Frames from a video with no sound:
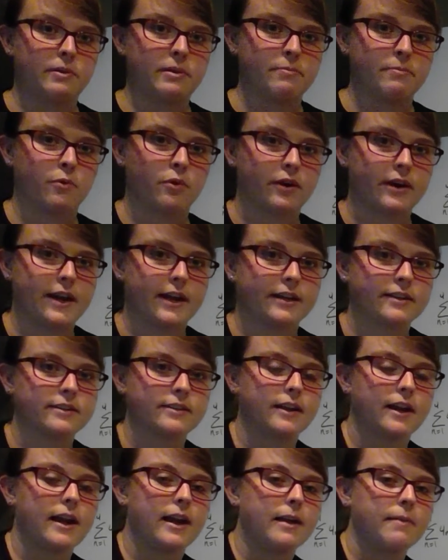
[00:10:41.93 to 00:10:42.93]
more next
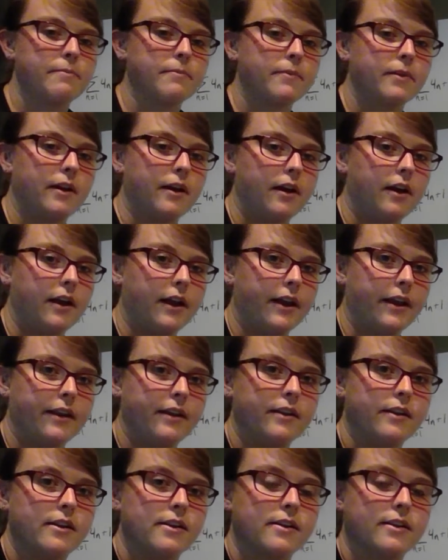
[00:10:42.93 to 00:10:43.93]
time
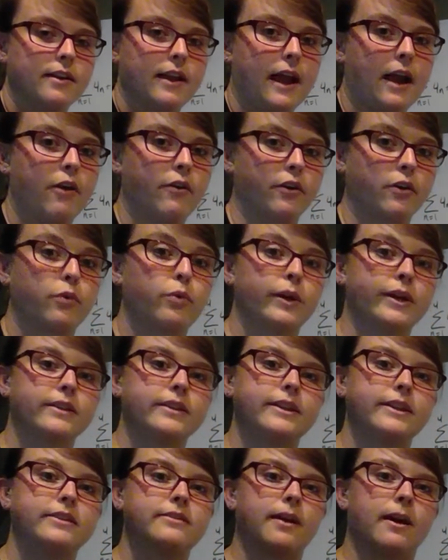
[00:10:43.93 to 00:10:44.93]
on how to
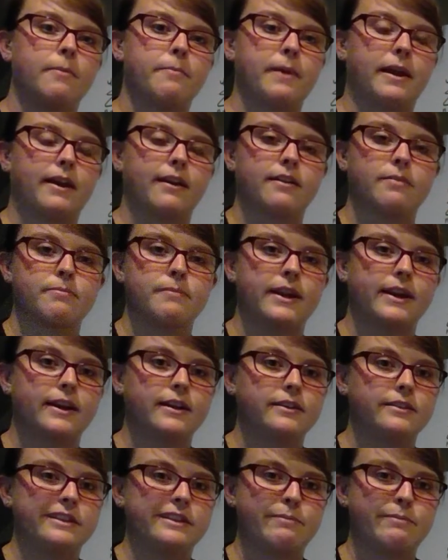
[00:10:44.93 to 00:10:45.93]
quickly sum
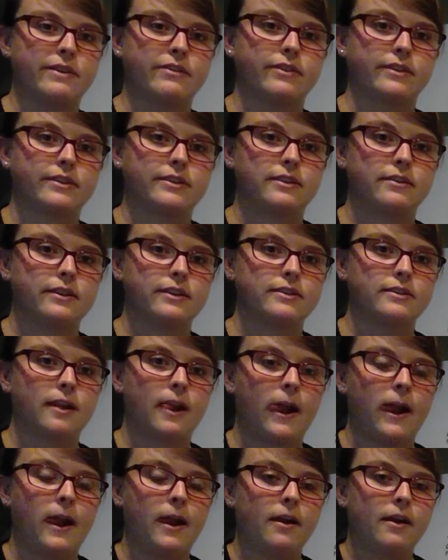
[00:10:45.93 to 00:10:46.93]
arithmetic and geometric series.
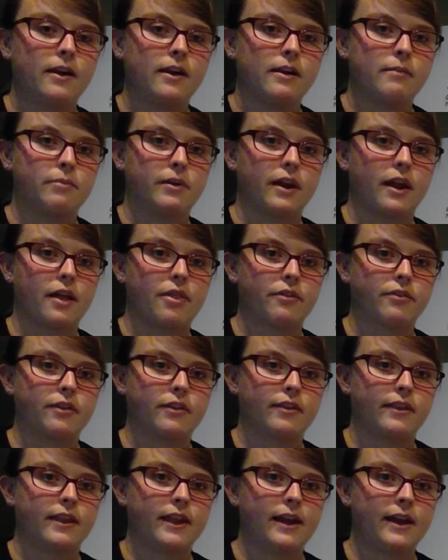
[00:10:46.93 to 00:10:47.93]
But other
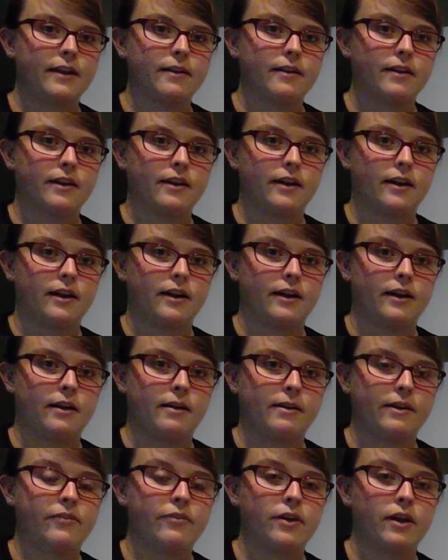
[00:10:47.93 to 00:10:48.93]
than that,
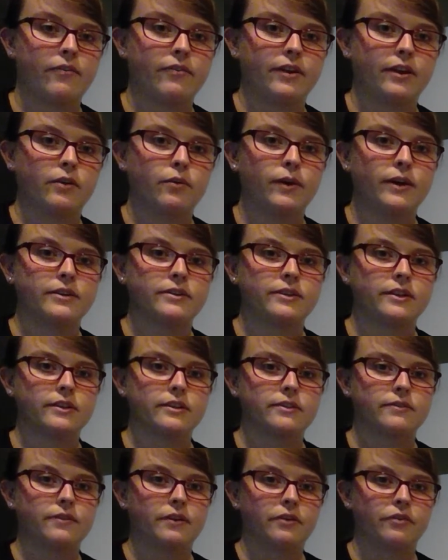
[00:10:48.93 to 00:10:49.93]
if you have any
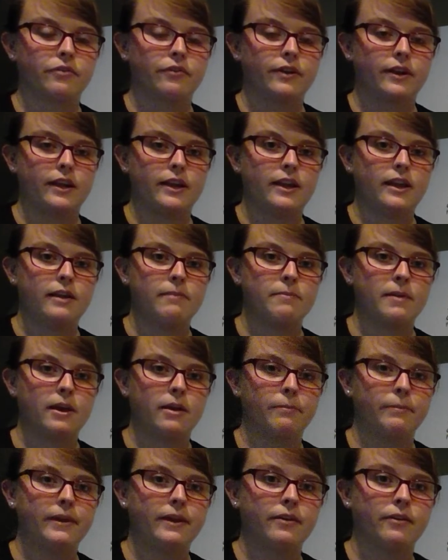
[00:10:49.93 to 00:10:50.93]
questions, feel free to
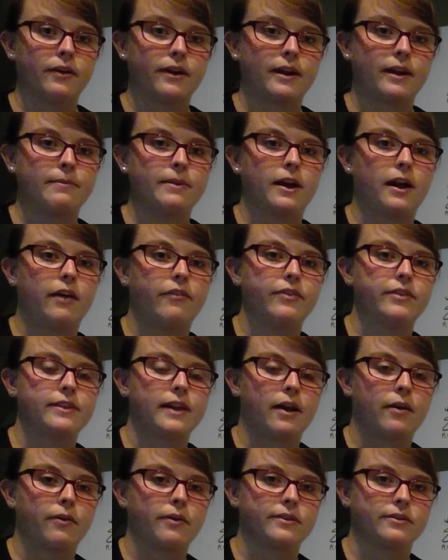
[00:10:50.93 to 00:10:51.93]
email me or come to office
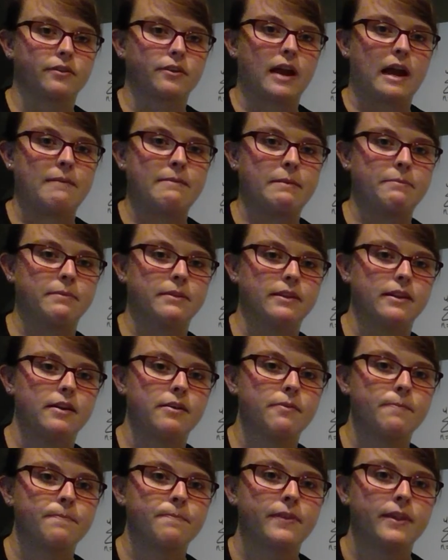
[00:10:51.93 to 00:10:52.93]
hours or comment
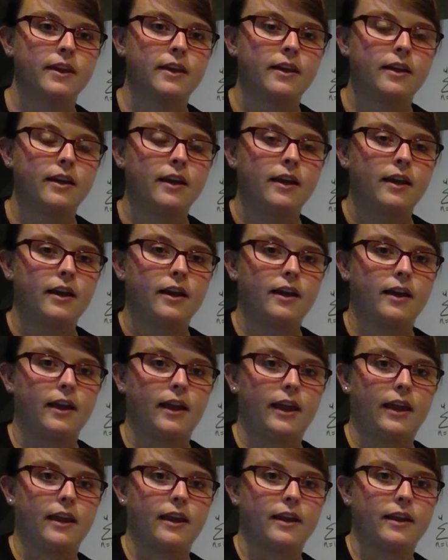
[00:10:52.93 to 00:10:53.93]
below.
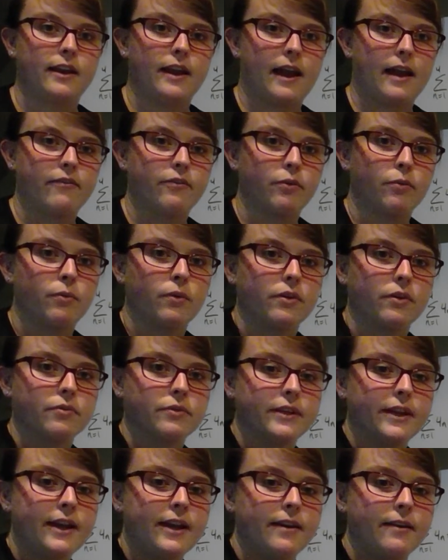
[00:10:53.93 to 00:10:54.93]
And have a
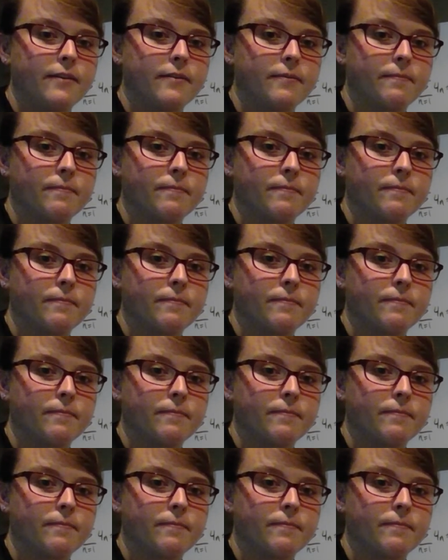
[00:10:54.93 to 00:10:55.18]
wonderful day.